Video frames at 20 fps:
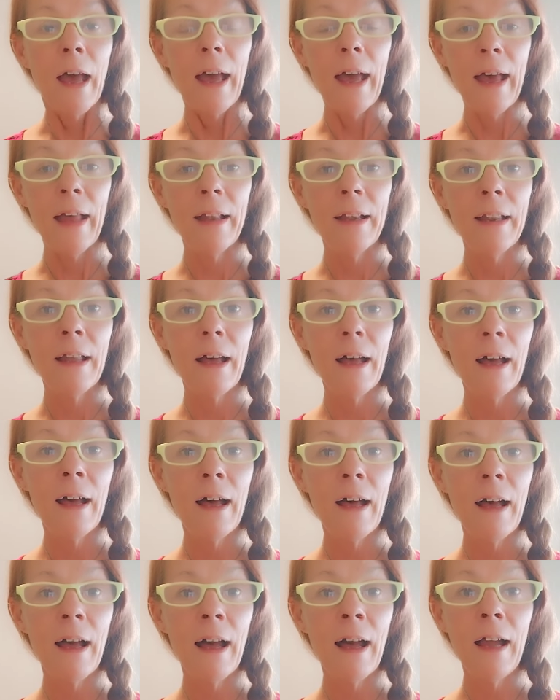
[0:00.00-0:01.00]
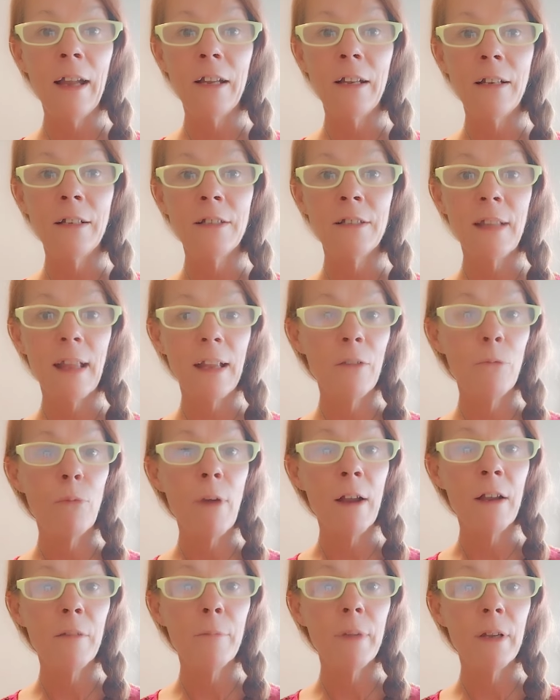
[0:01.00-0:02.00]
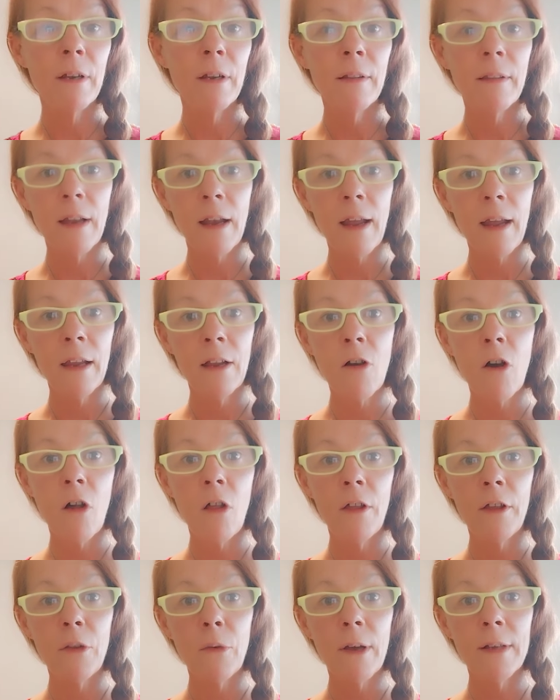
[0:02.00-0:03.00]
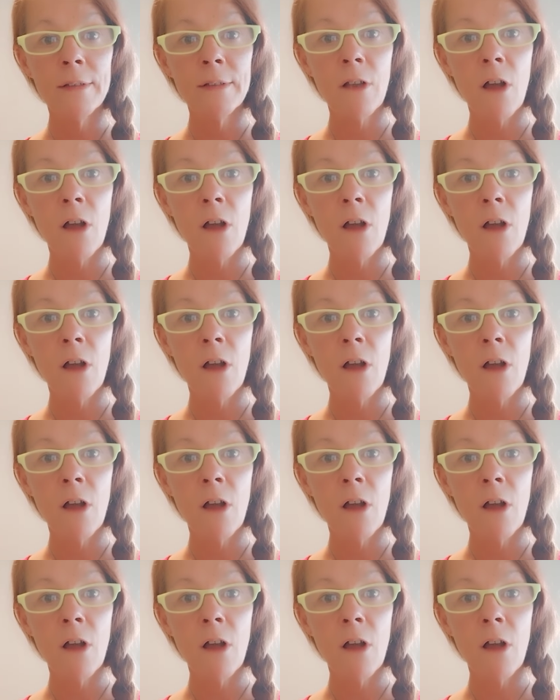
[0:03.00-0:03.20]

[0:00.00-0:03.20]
And they recommended that I call a U.S.